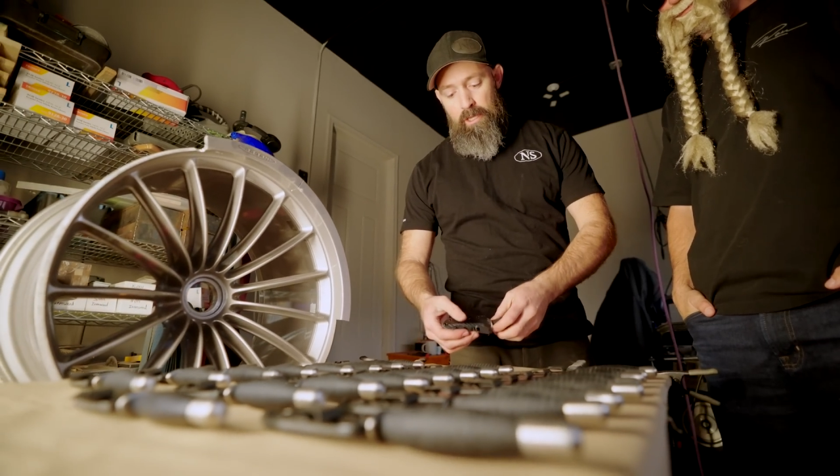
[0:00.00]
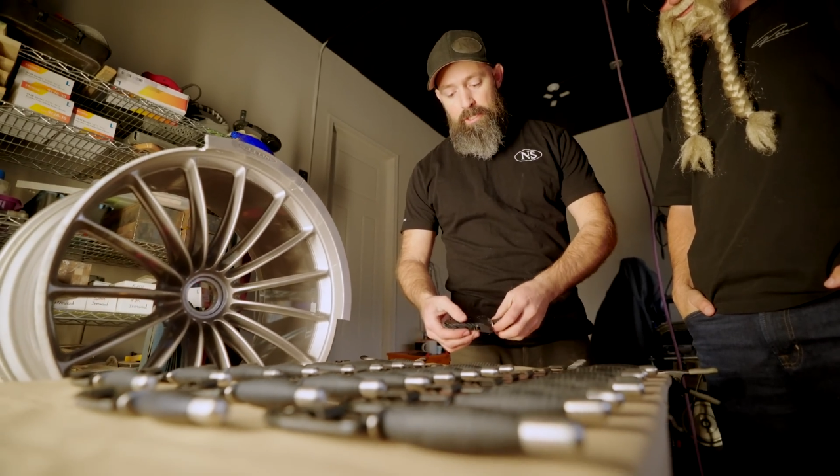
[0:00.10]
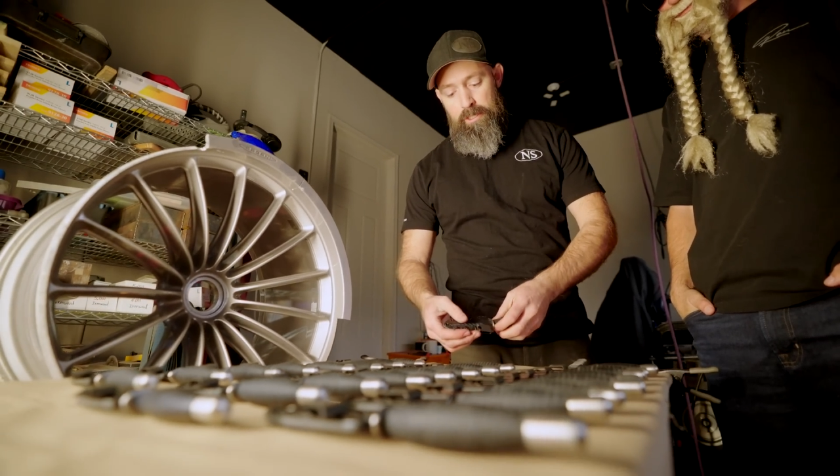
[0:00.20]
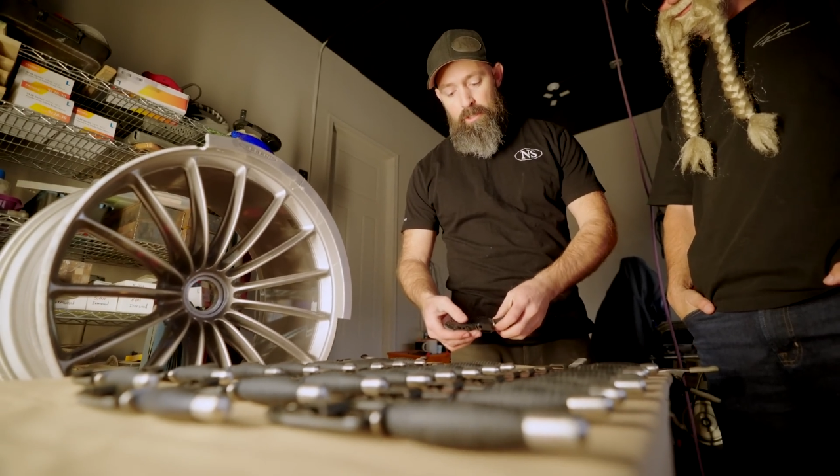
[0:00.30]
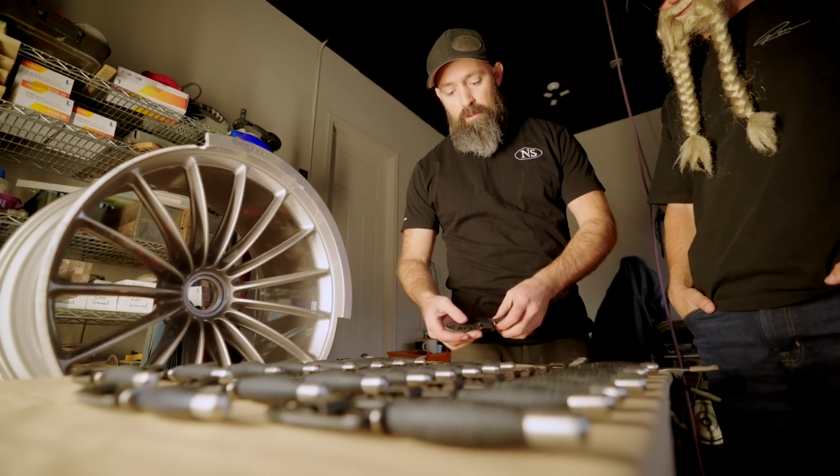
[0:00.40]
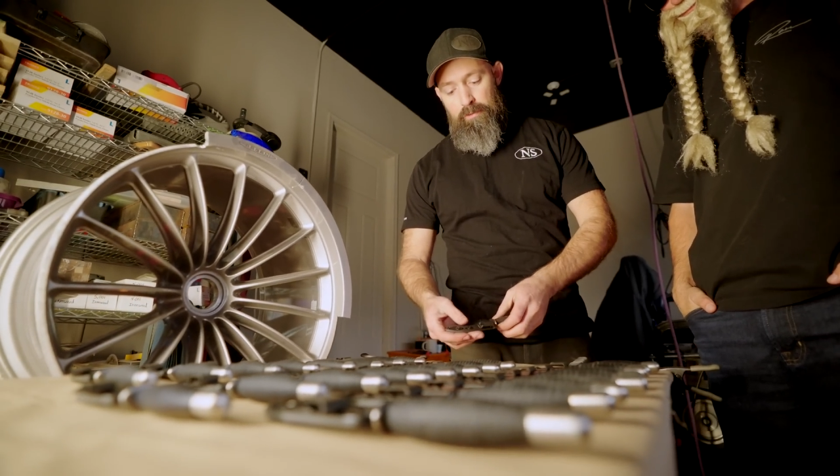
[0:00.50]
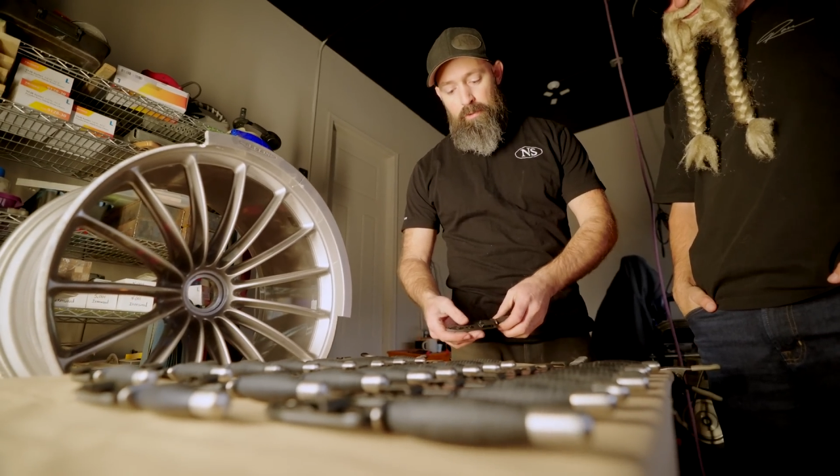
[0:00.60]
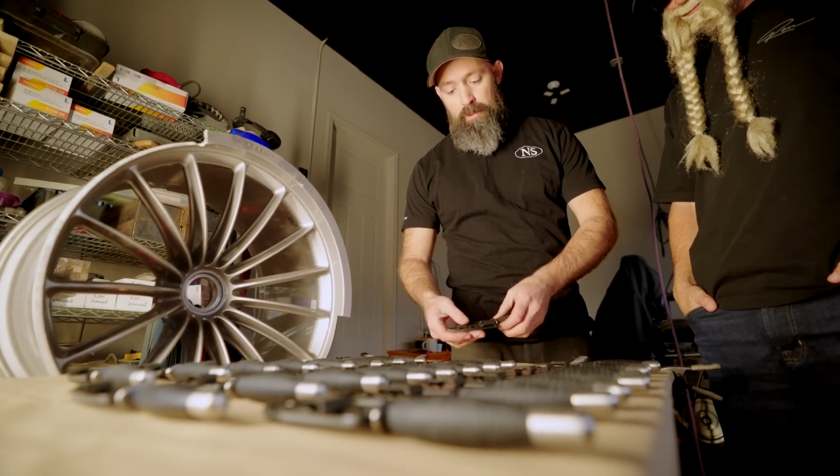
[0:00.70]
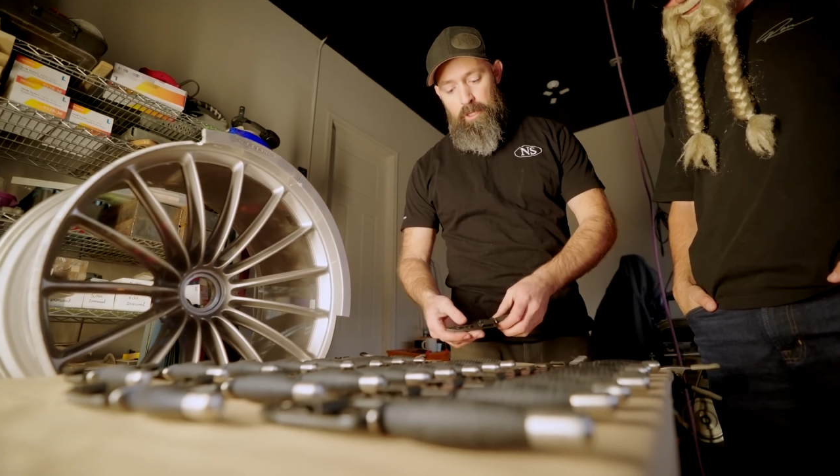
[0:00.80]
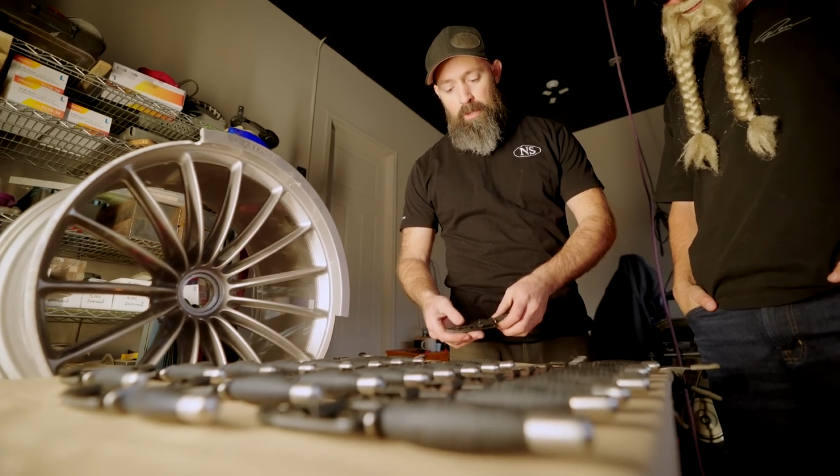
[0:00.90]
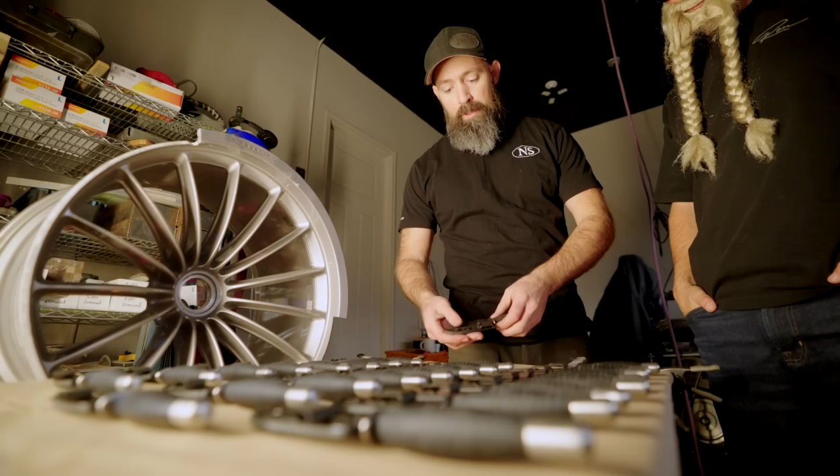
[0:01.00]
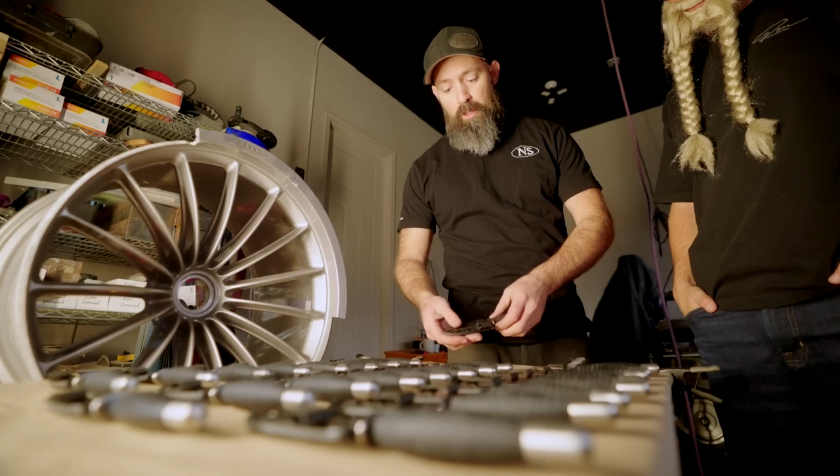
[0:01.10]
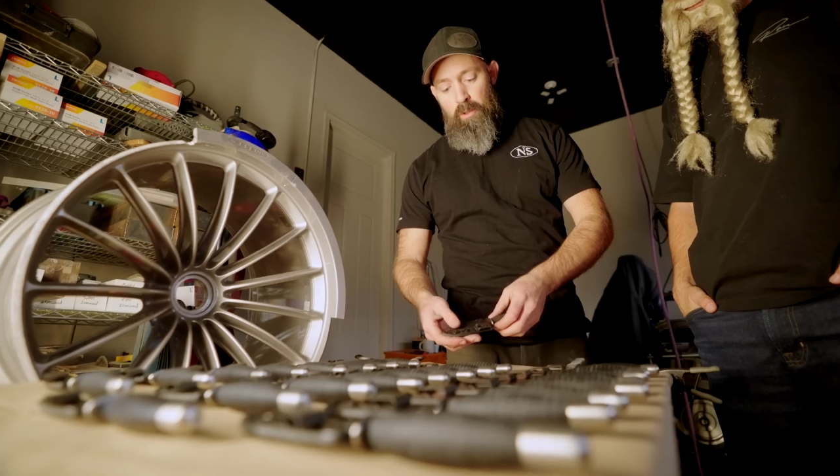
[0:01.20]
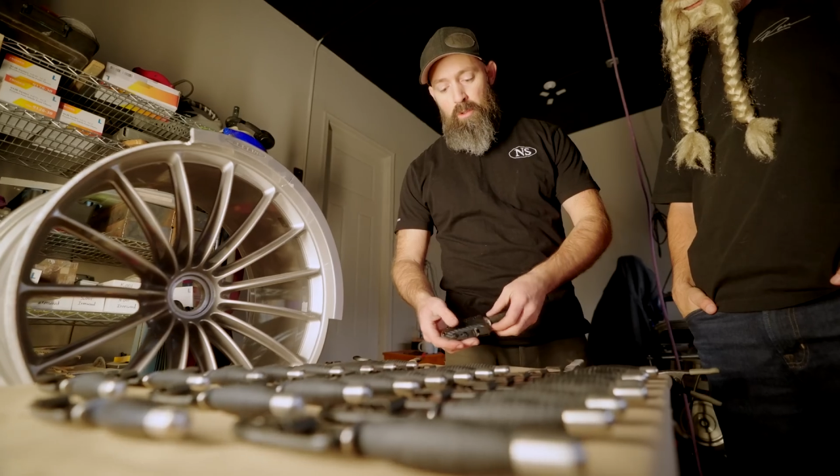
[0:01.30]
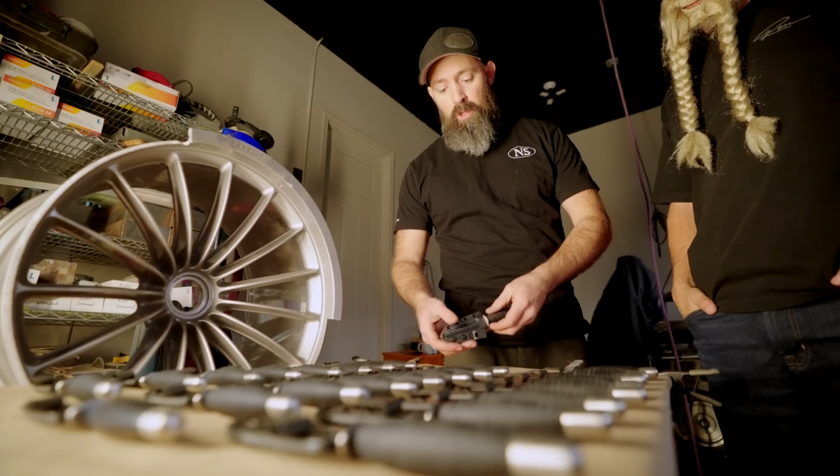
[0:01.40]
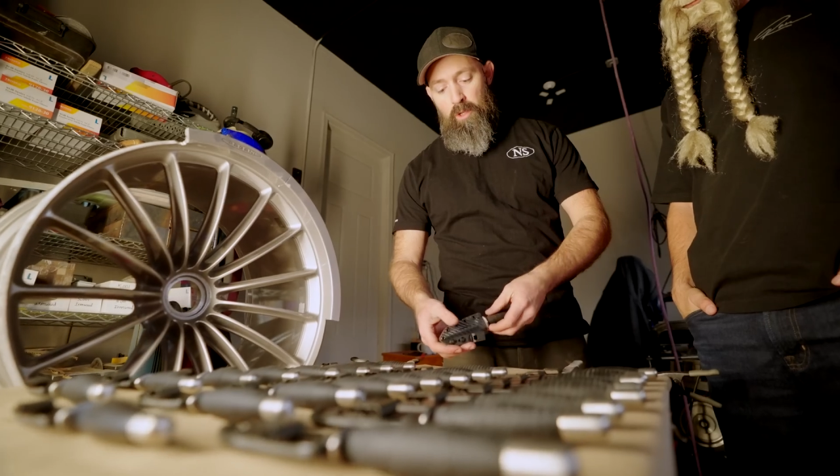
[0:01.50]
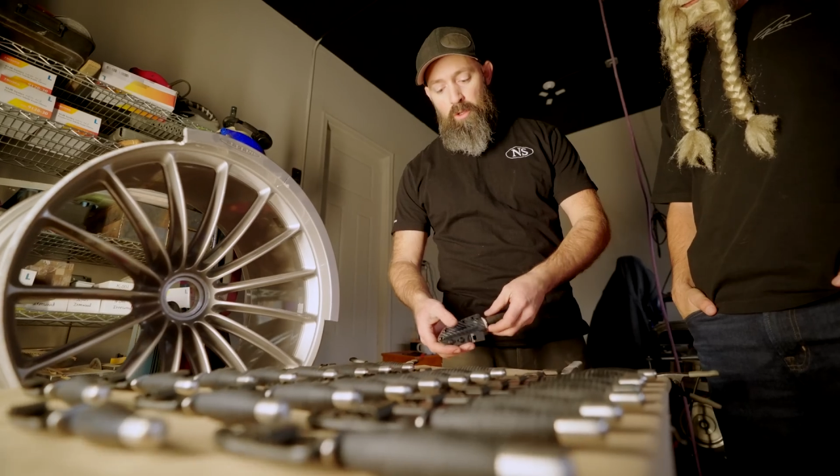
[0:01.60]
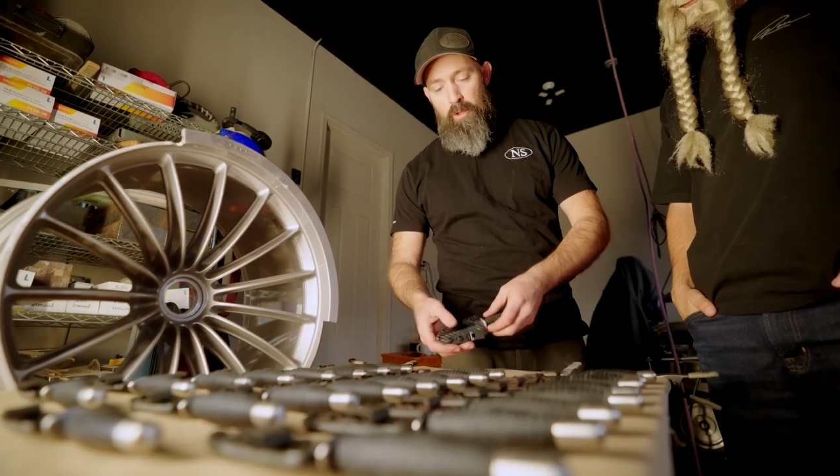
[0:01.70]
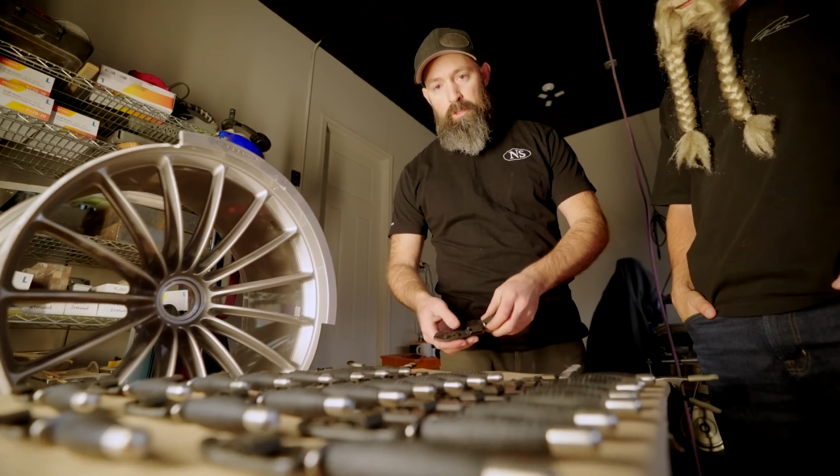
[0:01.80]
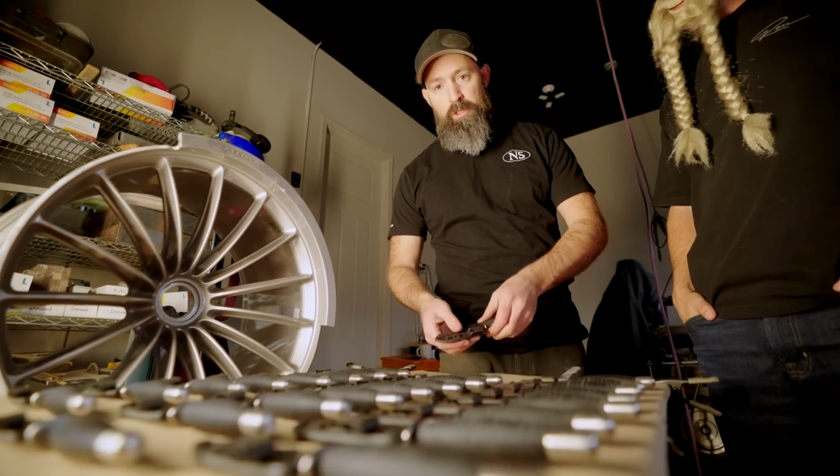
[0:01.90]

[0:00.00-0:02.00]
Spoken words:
steel from the company Udahome,